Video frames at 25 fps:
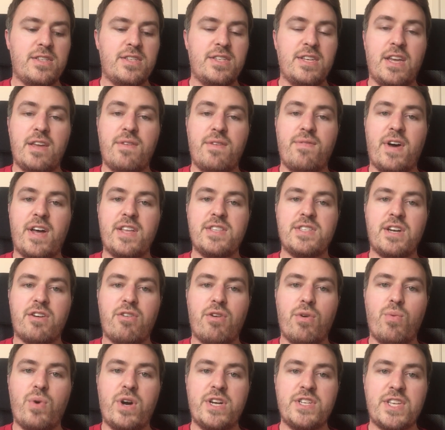City fan
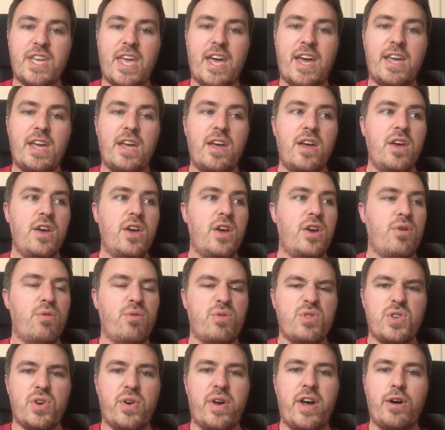Terry Westgate, who
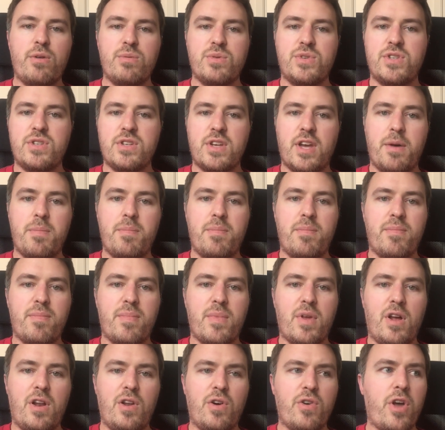also helps
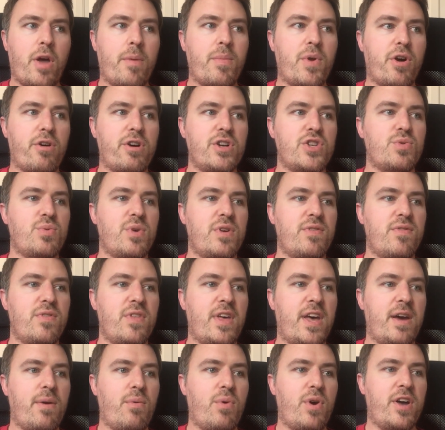Along Come Norwich with
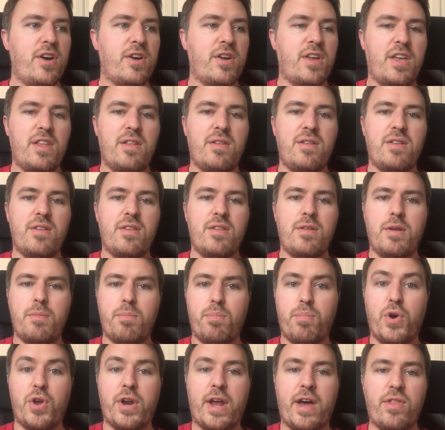their work in
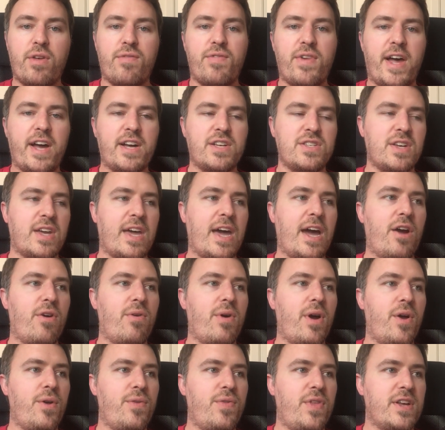putting out the flags at Carrow
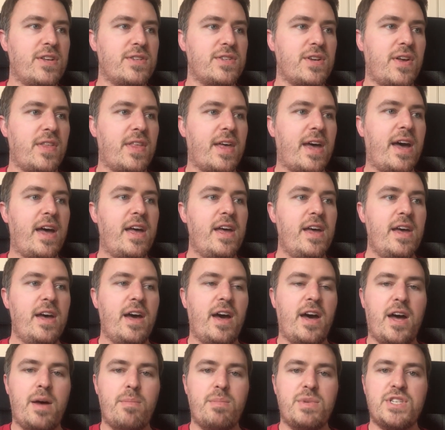Road, things like that.
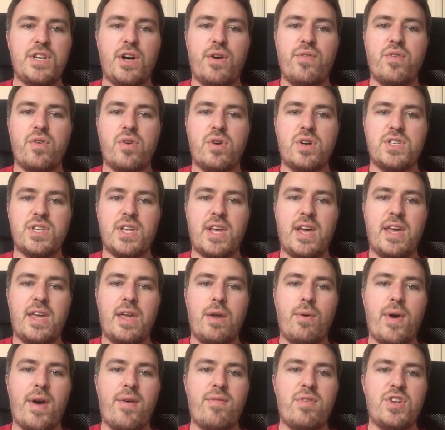Myself and Chris Lake,
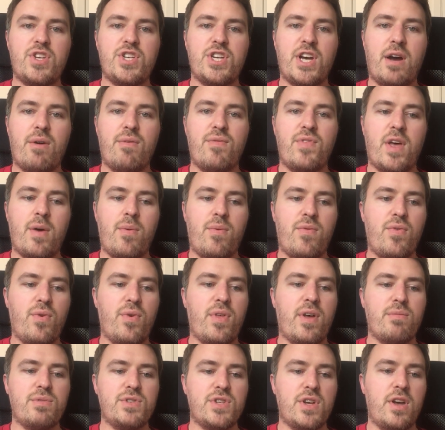you were having a chat with them. I thought
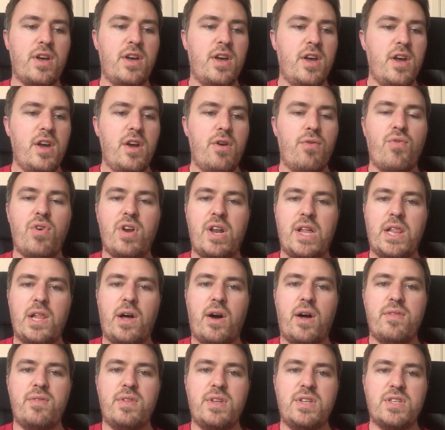that was a really
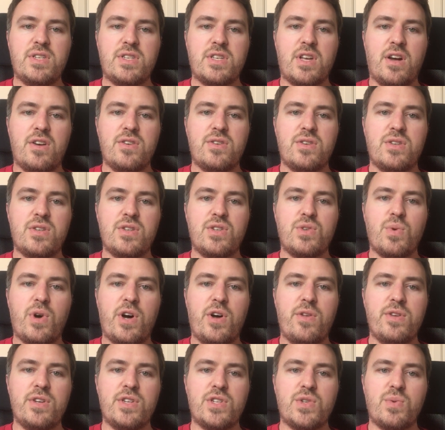lively discussion as
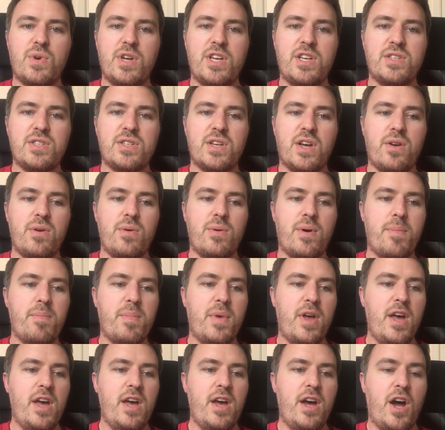well this week. So
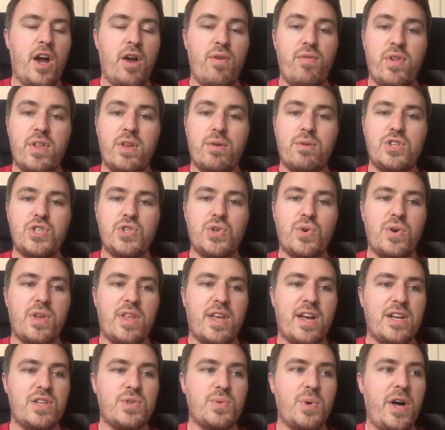hopefully you enjoy
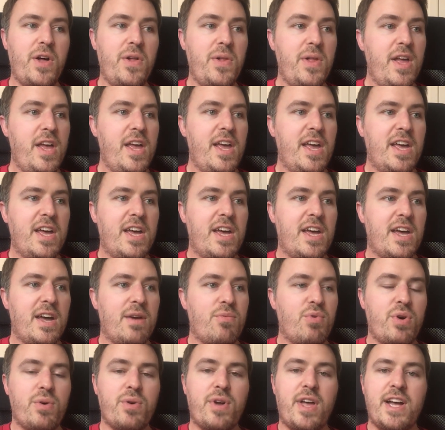that as well,
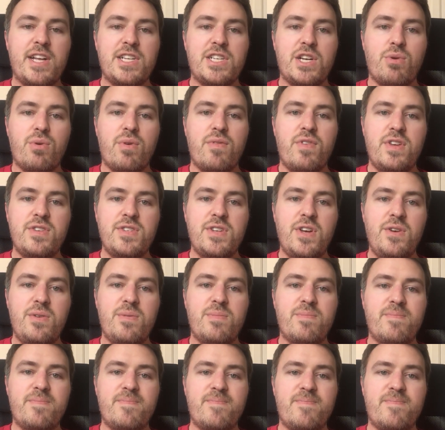and we'll catch up with you soon.